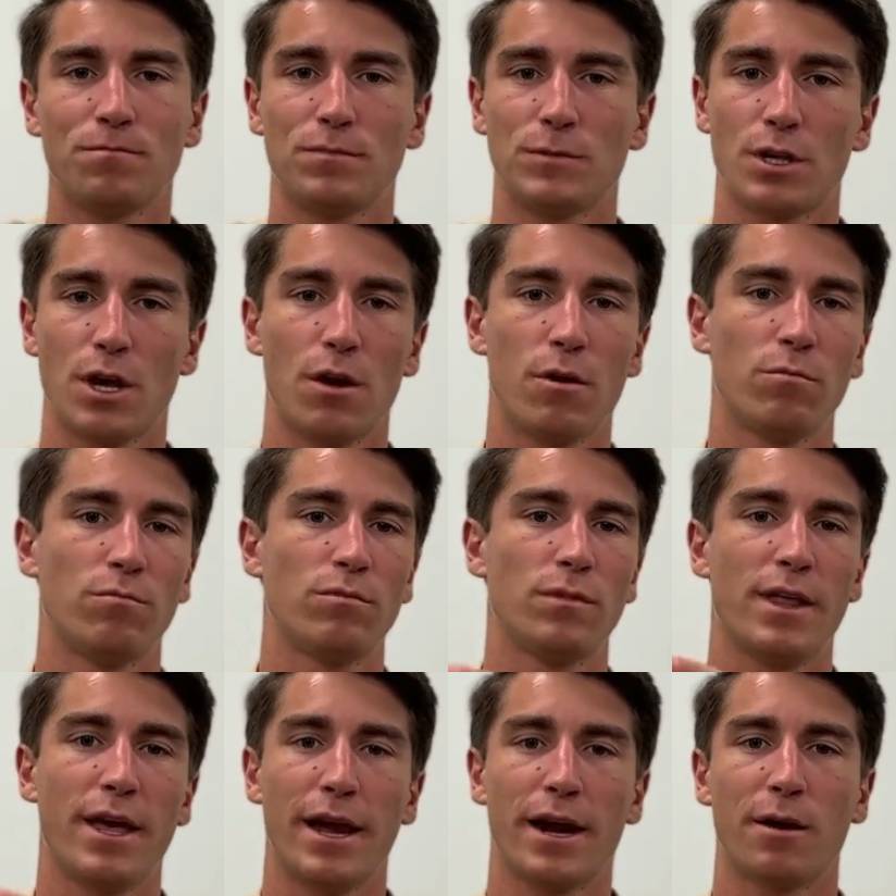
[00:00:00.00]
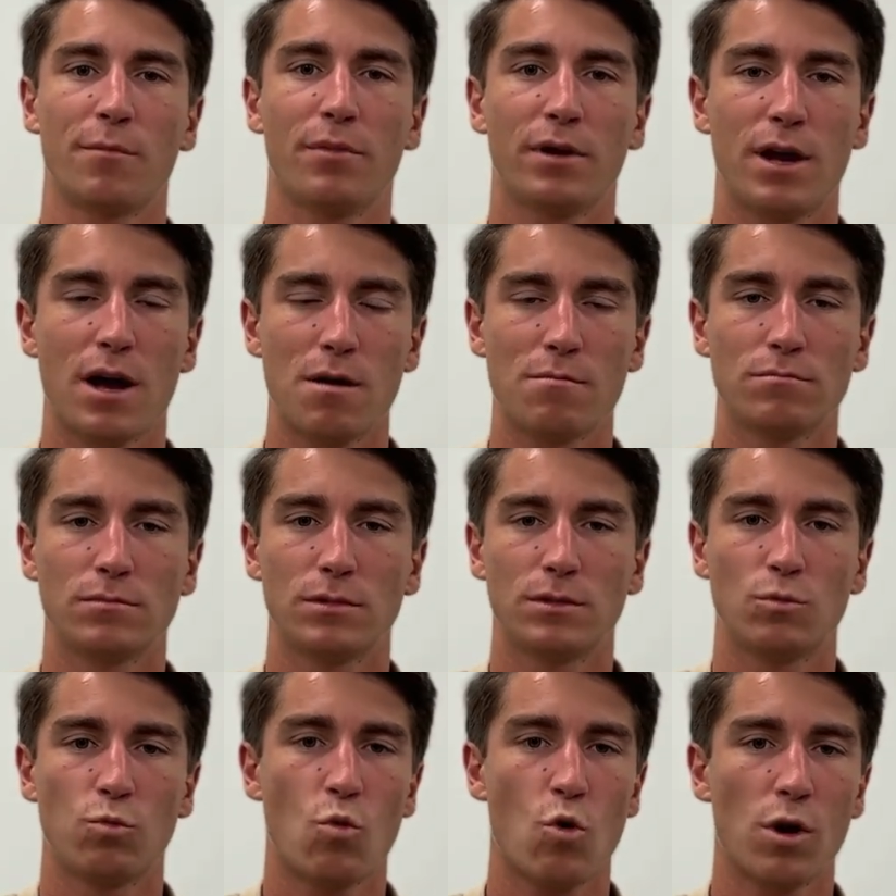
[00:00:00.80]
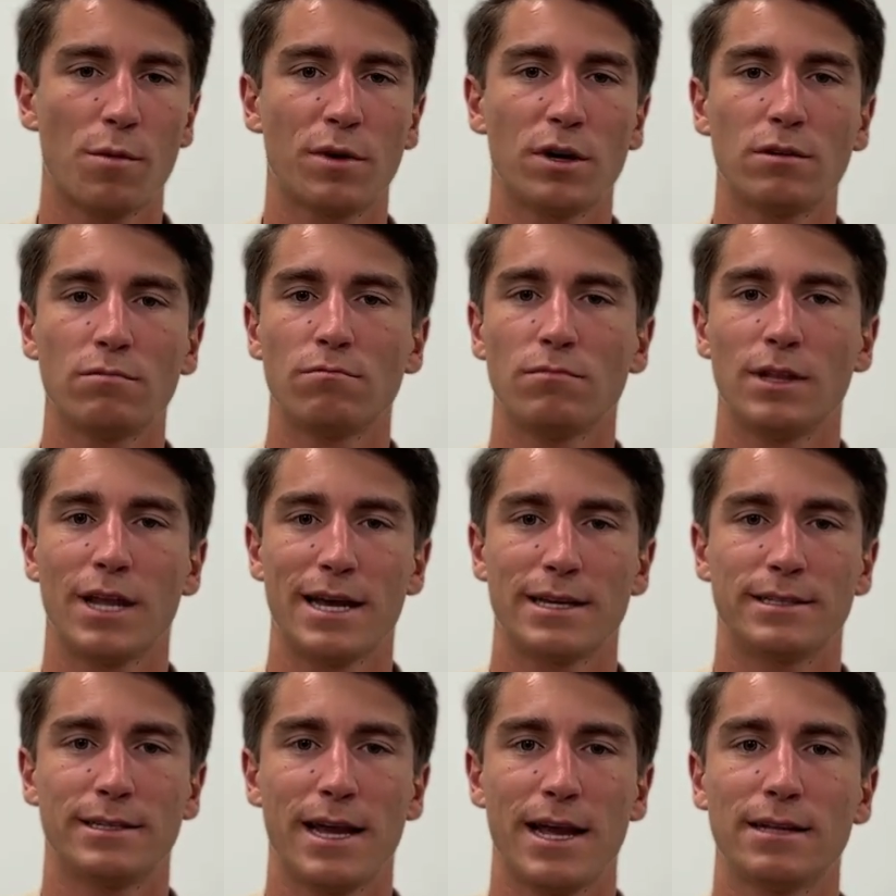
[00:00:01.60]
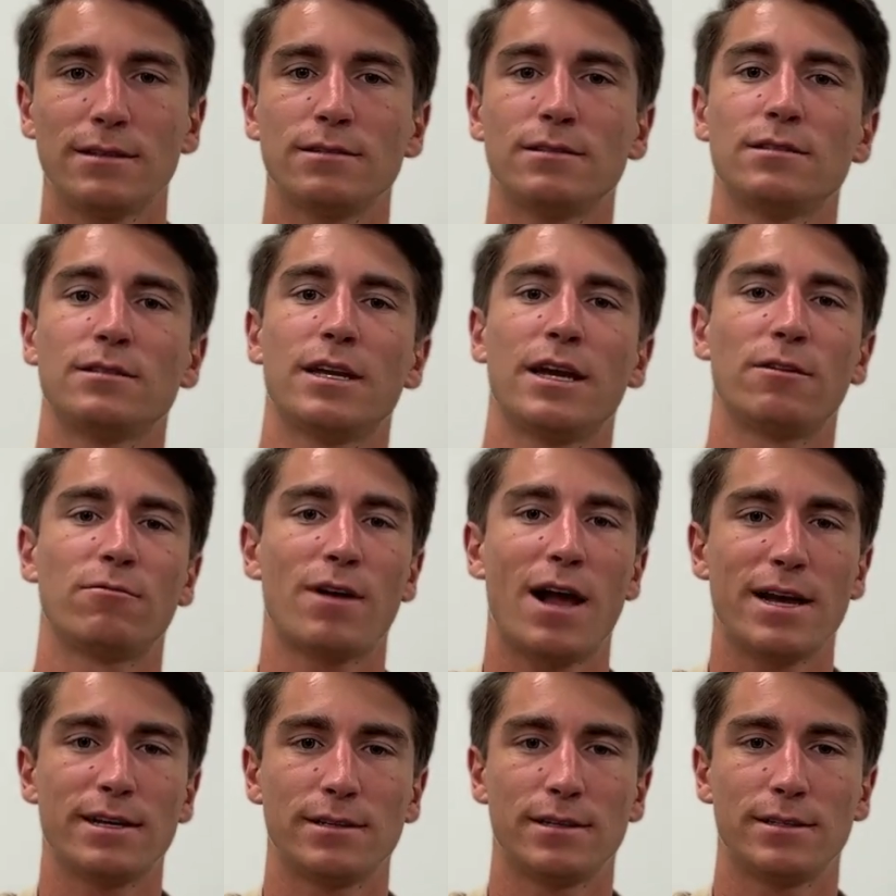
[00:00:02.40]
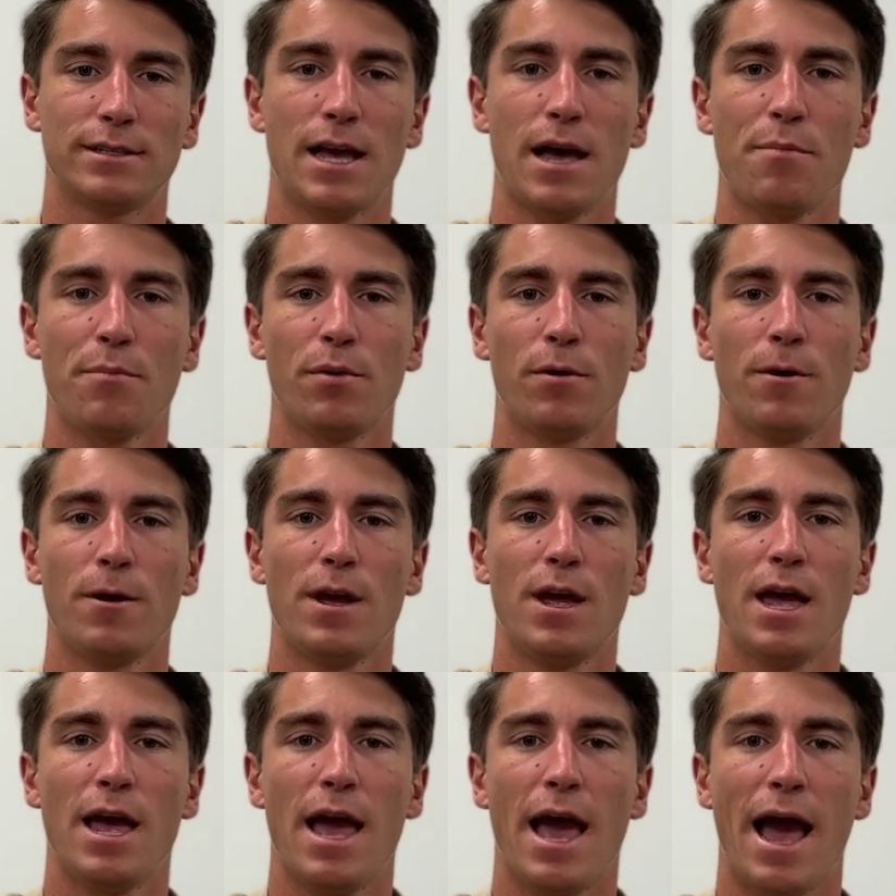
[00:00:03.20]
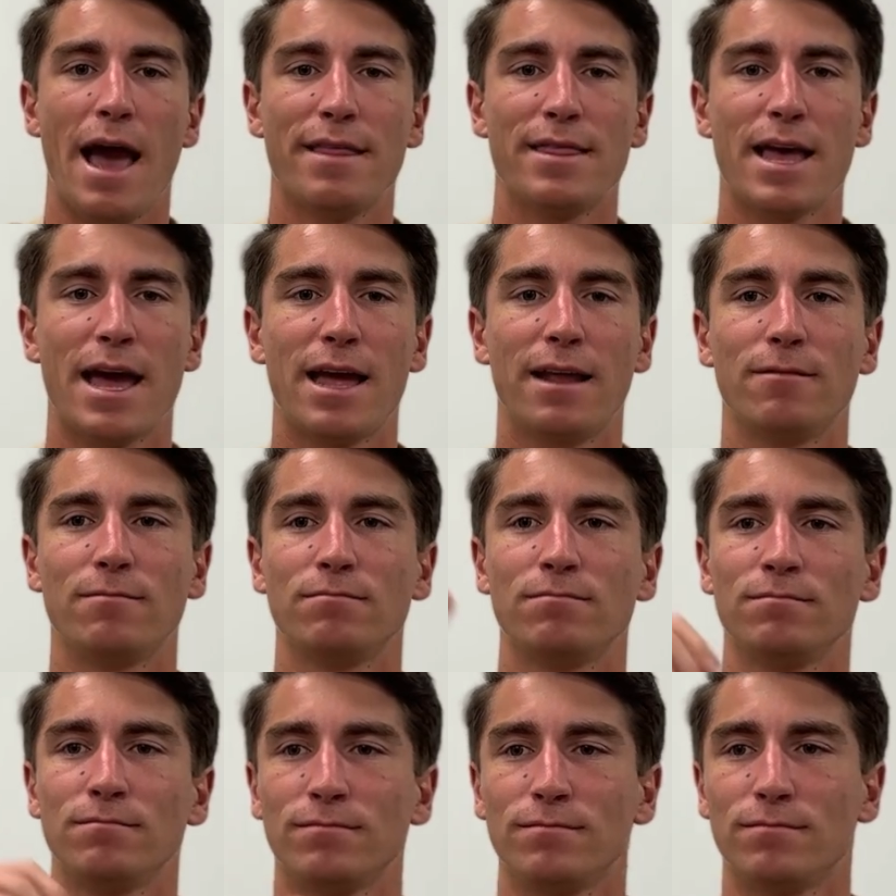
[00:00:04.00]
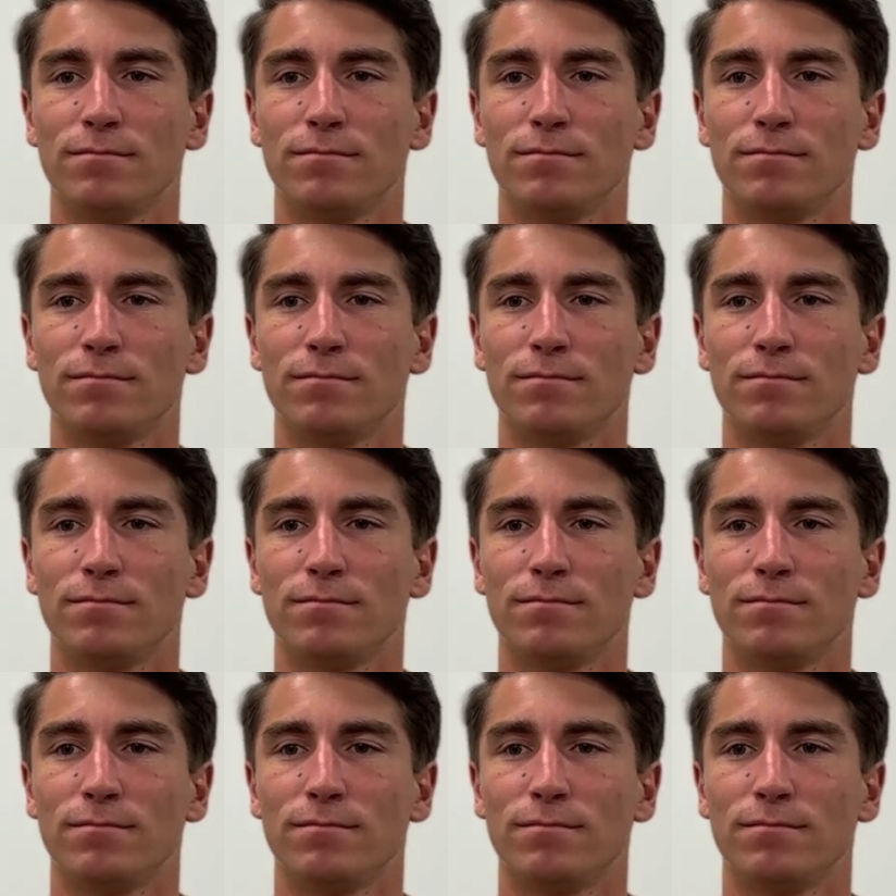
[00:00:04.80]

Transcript: So the air becomes warmer, less dense, it rises up, and then